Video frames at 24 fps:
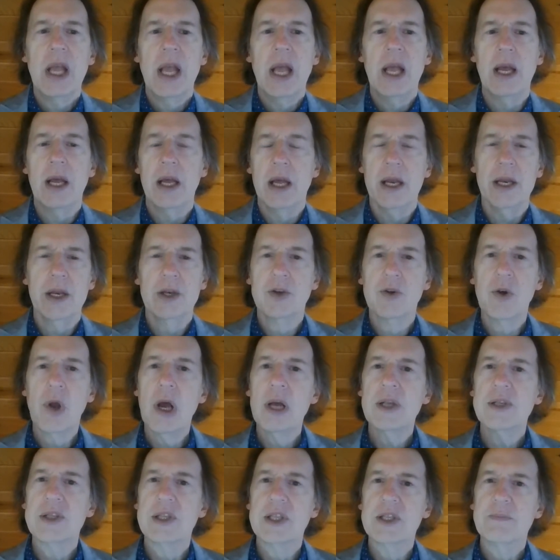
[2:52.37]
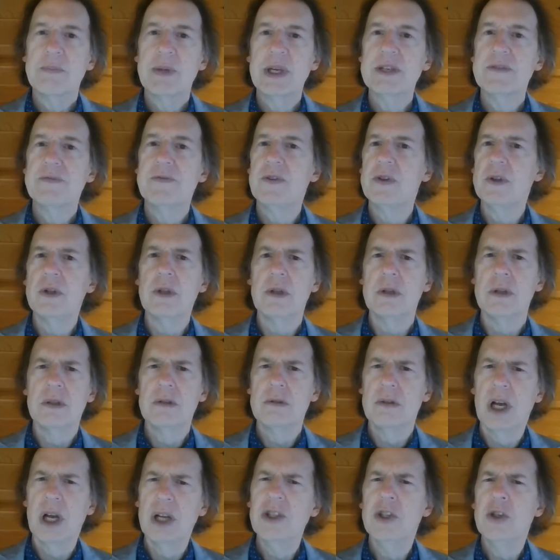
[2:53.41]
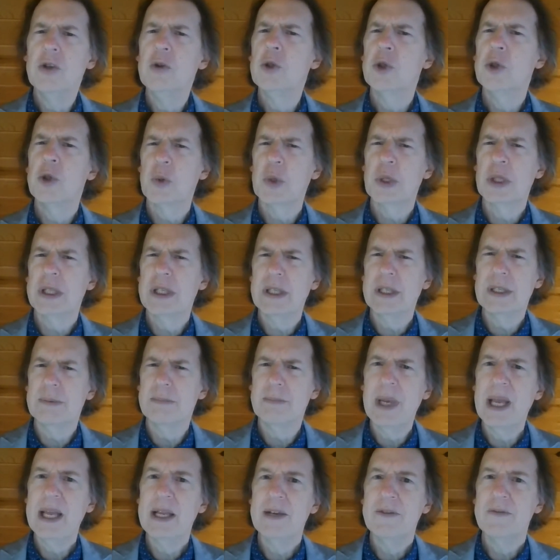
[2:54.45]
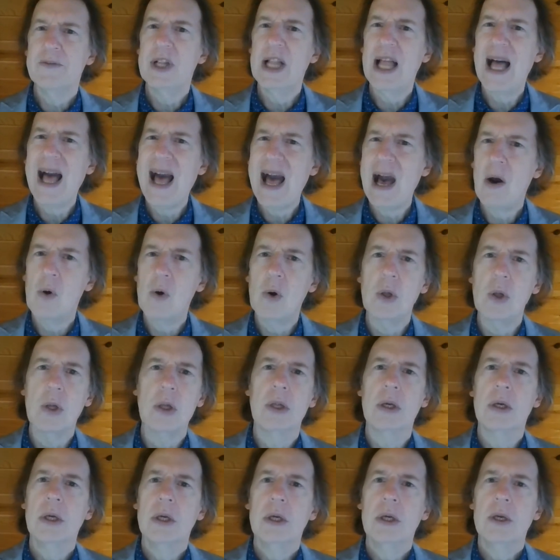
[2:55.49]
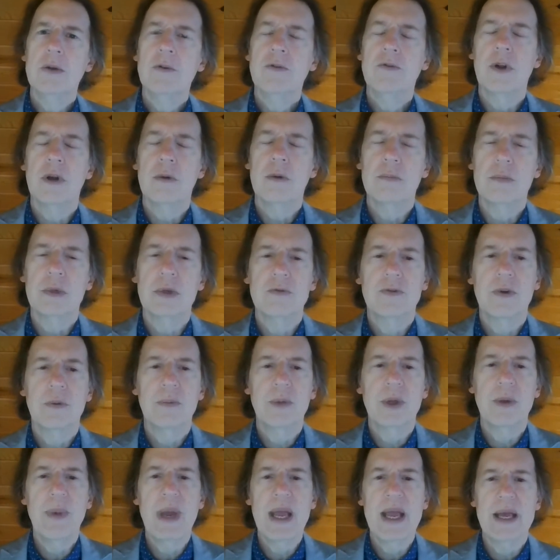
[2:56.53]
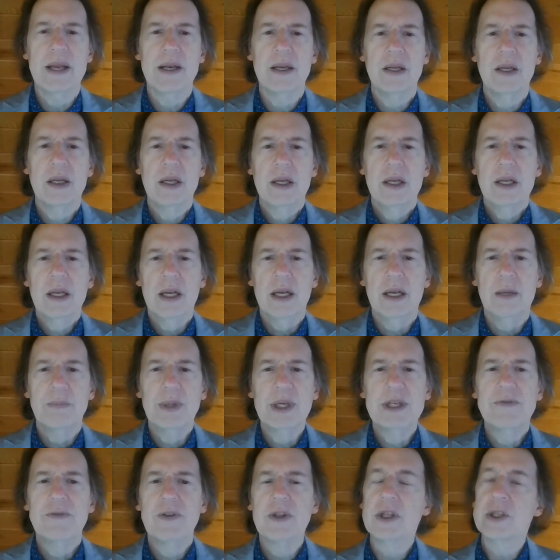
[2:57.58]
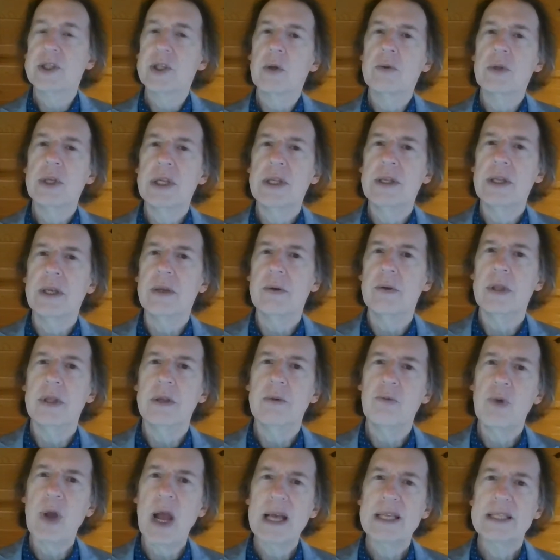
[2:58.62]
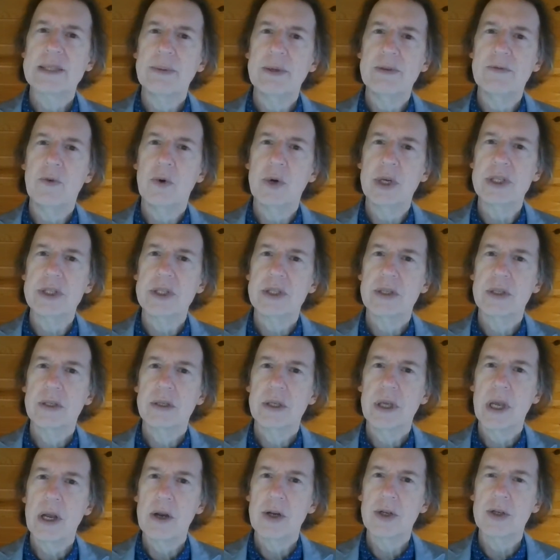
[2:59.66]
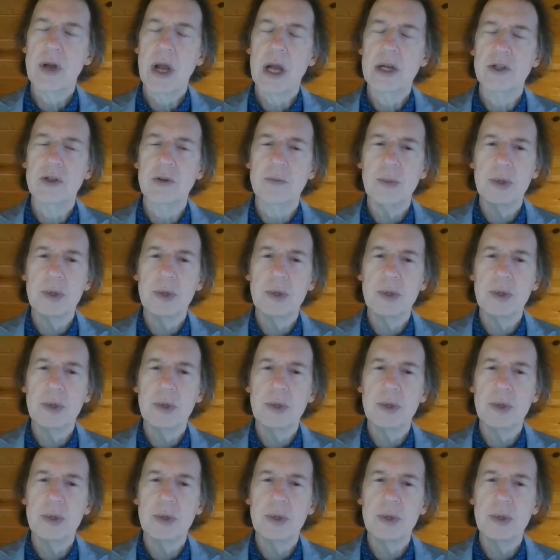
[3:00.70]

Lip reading: And it draws this pitiful, unusually painful howl from the man. Pitiful is only the raspy-voiced character actor